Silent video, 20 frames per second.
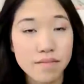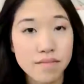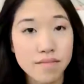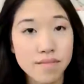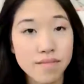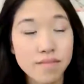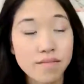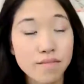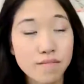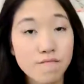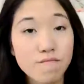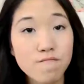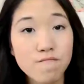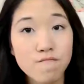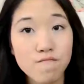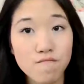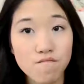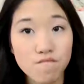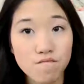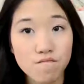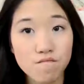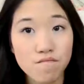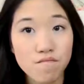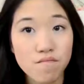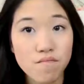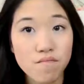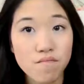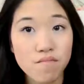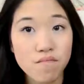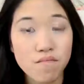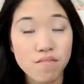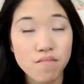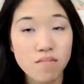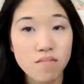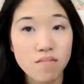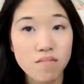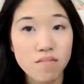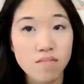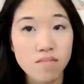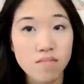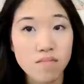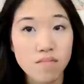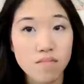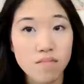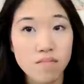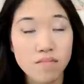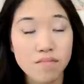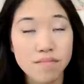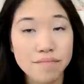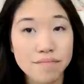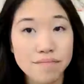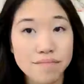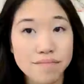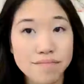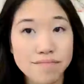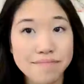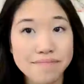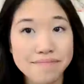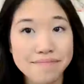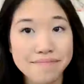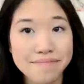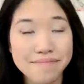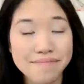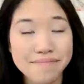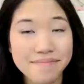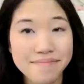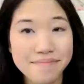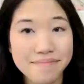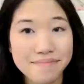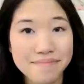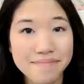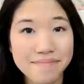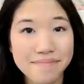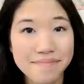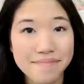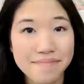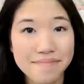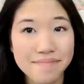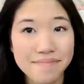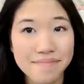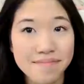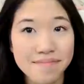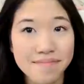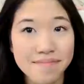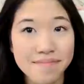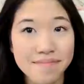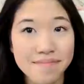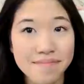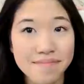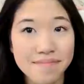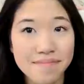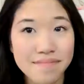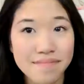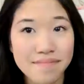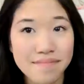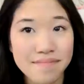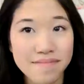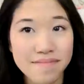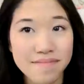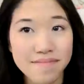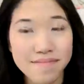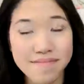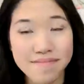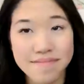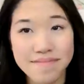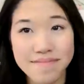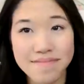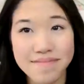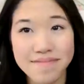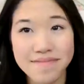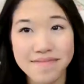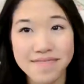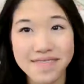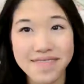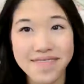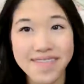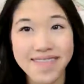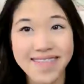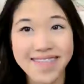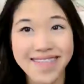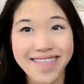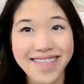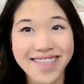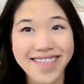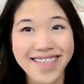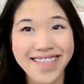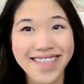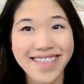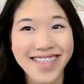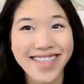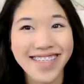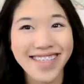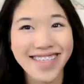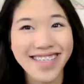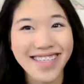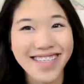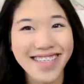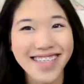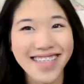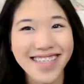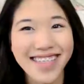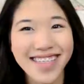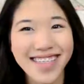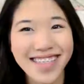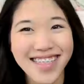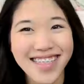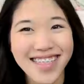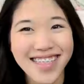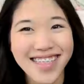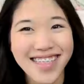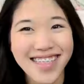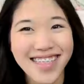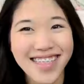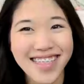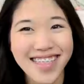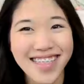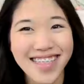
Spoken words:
No words are spoken by the person on screen.